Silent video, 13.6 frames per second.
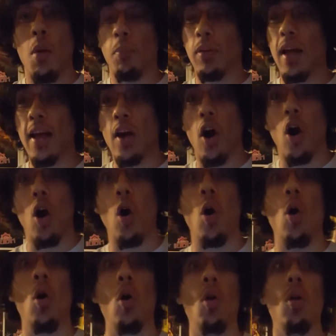Playing a
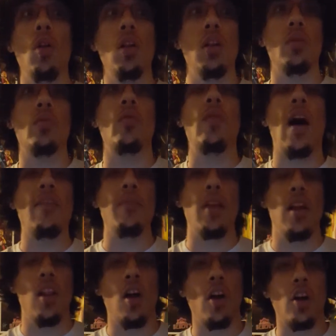whole
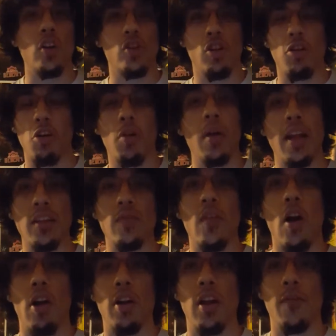5-minute long concerto is
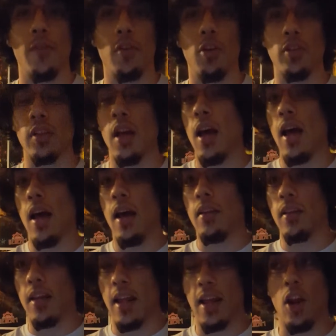very difficult.
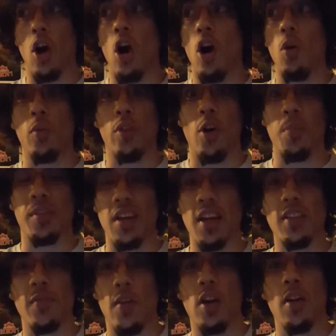Getting it all with no mistakes,
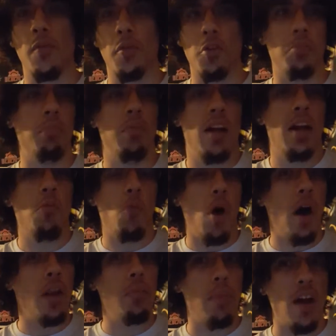very difficult. Playing
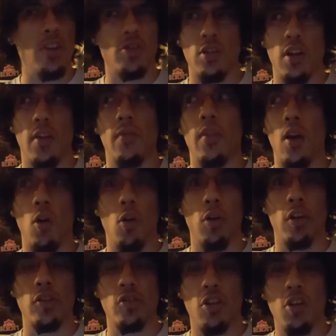one measure in that whole
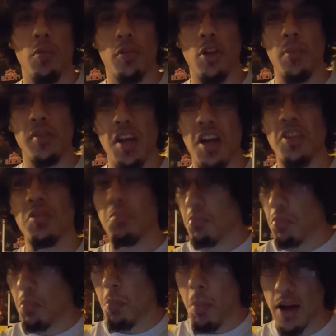concerto with no mistakes,
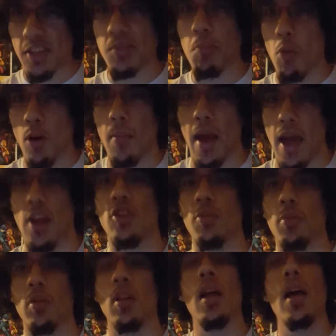much more
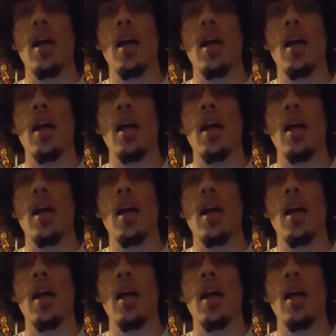manageable.